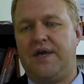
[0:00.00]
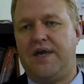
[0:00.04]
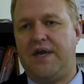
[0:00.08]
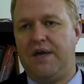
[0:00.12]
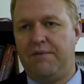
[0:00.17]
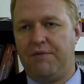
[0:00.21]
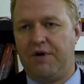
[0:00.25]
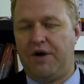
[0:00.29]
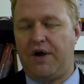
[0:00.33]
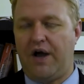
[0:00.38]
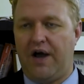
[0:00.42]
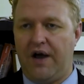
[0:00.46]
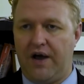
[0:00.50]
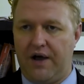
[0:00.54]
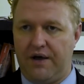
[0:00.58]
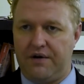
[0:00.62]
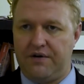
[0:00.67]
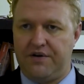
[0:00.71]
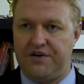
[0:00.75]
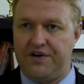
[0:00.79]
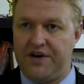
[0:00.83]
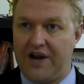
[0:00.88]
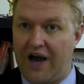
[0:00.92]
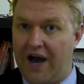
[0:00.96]

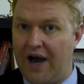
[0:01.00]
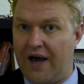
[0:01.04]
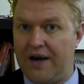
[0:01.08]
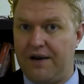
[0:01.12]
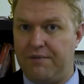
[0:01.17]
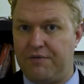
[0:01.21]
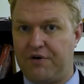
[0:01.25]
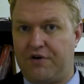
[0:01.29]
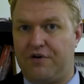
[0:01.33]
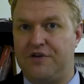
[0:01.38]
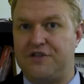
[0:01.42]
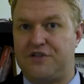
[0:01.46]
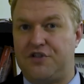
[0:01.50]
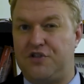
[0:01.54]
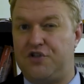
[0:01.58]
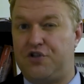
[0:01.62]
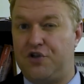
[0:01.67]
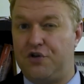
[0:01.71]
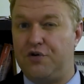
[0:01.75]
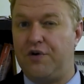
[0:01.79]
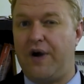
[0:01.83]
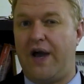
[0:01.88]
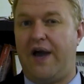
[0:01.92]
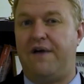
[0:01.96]
non-immigrants
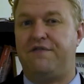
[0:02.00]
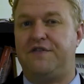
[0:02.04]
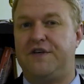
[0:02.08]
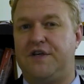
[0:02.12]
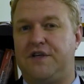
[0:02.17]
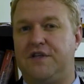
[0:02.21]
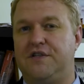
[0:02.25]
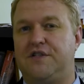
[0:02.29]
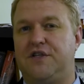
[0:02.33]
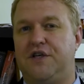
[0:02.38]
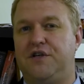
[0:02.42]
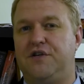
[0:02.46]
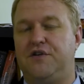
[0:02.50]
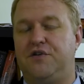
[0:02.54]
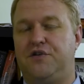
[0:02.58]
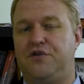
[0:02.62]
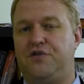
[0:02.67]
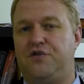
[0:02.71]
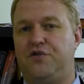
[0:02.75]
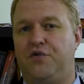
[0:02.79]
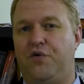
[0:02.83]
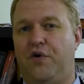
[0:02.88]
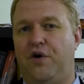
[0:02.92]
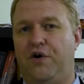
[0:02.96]
do have to continue to
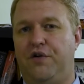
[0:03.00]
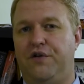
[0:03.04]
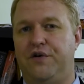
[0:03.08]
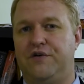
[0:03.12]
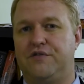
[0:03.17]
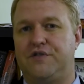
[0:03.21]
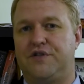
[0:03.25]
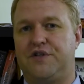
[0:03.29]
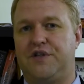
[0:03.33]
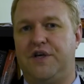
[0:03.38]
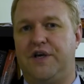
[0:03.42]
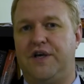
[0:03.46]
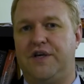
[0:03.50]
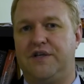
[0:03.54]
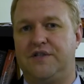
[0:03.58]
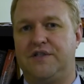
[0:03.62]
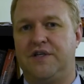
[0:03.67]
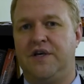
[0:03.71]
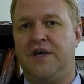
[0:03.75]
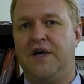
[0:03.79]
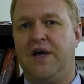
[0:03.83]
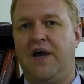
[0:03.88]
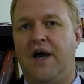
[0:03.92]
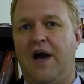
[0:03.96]
do all those
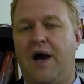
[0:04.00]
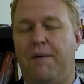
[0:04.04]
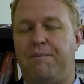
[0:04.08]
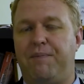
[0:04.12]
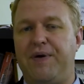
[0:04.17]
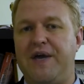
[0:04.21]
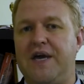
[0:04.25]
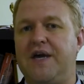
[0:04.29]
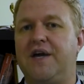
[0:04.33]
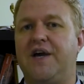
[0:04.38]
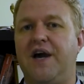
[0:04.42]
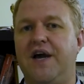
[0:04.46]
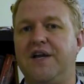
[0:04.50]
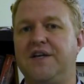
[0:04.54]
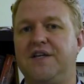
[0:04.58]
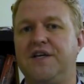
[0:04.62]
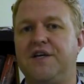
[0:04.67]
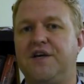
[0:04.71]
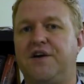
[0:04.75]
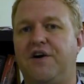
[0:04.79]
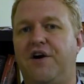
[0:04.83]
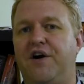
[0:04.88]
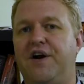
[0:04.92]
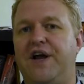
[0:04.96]
things. A pink
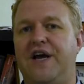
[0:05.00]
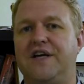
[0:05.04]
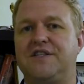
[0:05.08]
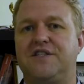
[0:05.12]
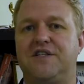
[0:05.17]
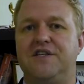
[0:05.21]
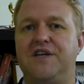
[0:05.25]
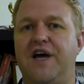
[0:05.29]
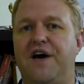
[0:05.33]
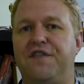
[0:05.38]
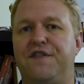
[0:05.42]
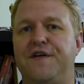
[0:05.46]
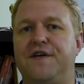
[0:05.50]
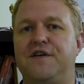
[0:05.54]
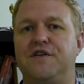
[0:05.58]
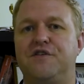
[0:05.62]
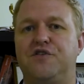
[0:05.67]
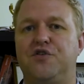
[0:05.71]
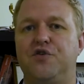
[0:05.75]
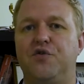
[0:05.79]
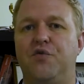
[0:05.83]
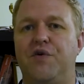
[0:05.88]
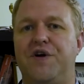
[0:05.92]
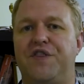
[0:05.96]
ID card has nothing to
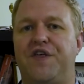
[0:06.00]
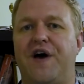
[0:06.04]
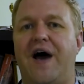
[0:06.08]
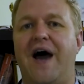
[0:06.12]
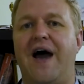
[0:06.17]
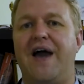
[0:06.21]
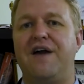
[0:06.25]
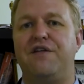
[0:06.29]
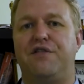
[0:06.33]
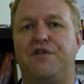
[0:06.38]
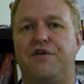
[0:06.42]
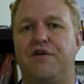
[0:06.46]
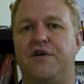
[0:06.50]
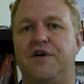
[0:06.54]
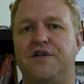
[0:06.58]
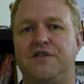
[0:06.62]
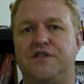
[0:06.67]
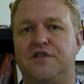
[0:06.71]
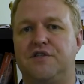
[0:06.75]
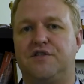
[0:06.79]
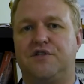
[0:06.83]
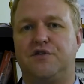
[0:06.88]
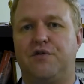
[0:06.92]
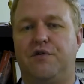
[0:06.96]
do with either. It
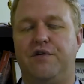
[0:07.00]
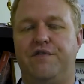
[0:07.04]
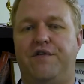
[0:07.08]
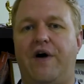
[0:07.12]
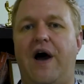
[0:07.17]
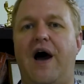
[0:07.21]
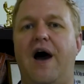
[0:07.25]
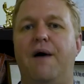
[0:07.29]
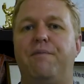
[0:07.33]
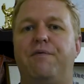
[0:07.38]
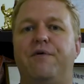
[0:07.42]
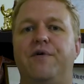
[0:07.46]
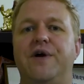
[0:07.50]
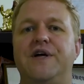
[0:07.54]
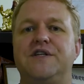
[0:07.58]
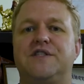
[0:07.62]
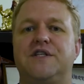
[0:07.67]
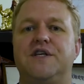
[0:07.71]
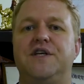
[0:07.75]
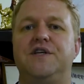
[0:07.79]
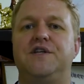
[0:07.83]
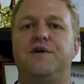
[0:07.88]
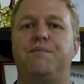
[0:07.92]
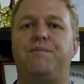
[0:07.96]
just sort of
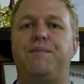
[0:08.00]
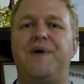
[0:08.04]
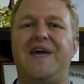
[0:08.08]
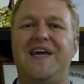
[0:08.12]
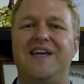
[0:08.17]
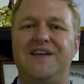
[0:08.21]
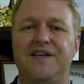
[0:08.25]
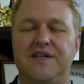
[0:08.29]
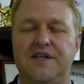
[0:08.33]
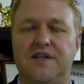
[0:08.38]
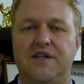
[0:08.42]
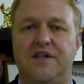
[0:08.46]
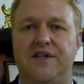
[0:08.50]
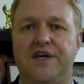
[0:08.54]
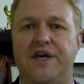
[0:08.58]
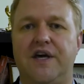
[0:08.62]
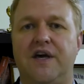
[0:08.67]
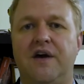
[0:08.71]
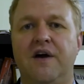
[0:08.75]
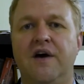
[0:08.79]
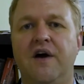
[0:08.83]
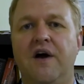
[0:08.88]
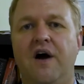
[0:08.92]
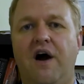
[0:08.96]
operates
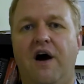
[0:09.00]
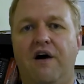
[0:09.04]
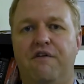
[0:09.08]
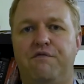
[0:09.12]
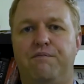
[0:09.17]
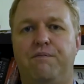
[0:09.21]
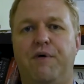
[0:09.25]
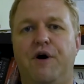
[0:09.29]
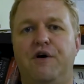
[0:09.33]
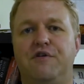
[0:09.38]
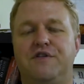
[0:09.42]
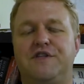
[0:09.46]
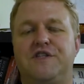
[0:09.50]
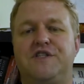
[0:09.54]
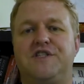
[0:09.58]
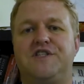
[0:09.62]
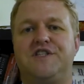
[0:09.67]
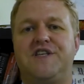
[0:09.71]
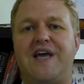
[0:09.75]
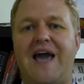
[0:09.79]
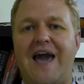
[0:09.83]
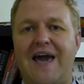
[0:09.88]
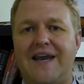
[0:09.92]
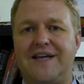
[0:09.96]
independently of both
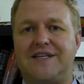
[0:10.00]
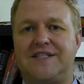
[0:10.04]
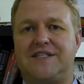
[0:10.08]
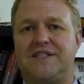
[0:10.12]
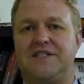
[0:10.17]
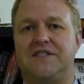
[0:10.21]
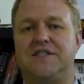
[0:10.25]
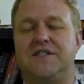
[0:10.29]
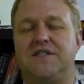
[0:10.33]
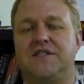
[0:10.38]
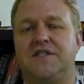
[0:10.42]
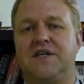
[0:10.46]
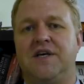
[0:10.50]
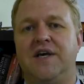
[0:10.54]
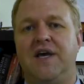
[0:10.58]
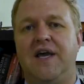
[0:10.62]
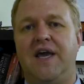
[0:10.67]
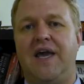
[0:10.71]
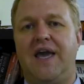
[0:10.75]
statuses.